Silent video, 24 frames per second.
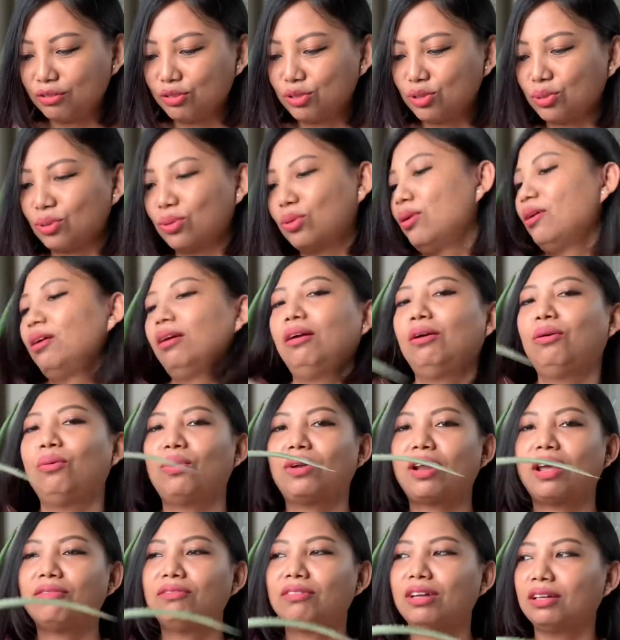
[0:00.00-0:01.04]
So what
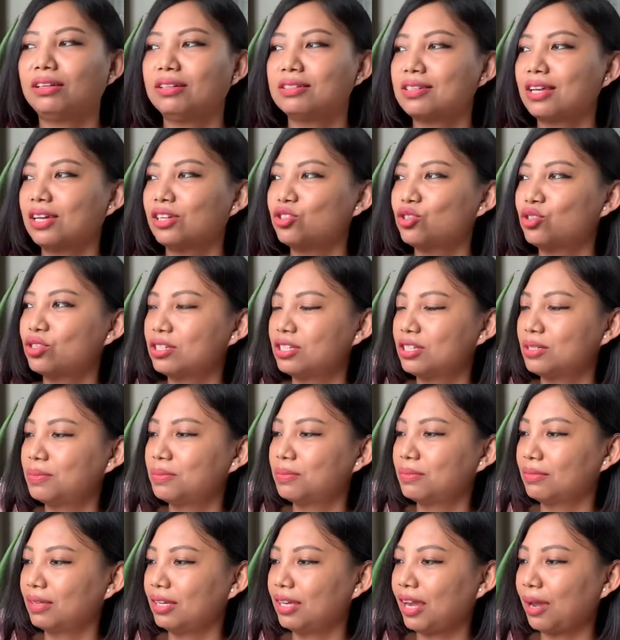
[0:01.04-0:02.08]
I've done is I've just
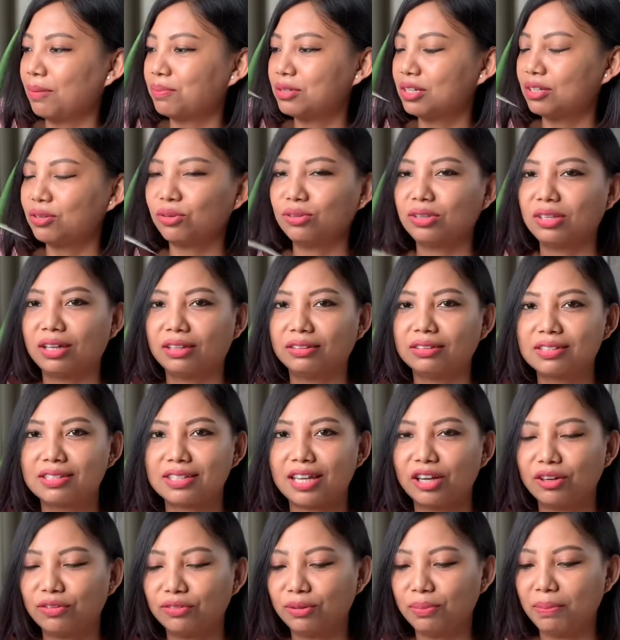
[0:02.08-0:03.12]
kept it on the other
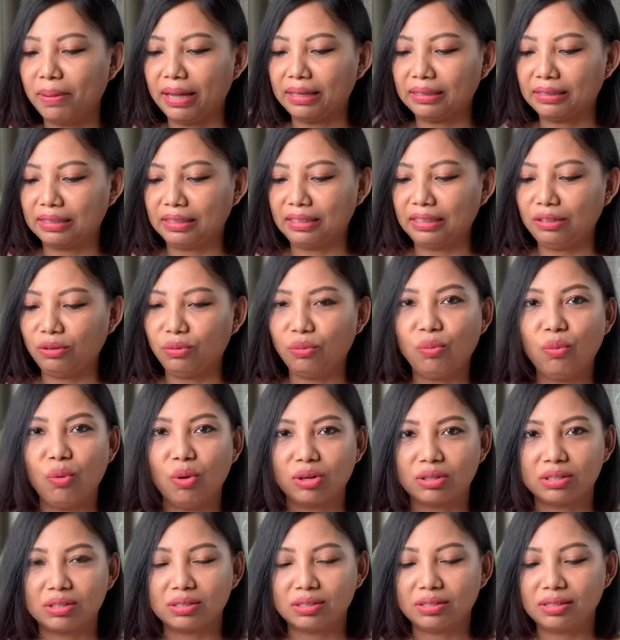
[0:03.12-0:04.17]
side of the balcony,
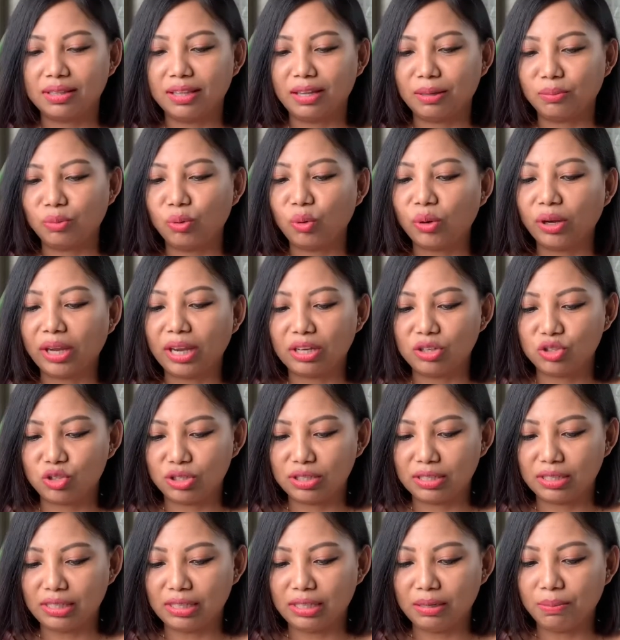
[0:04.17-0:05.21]
watered them
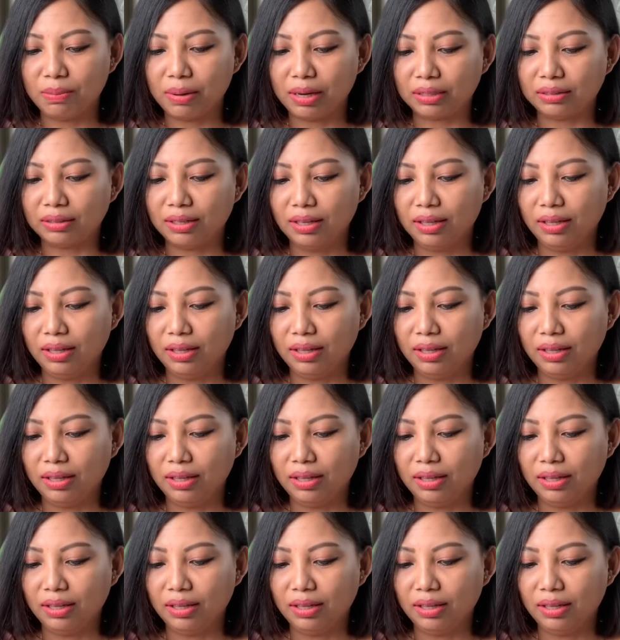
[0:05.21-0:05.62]
occasionally, but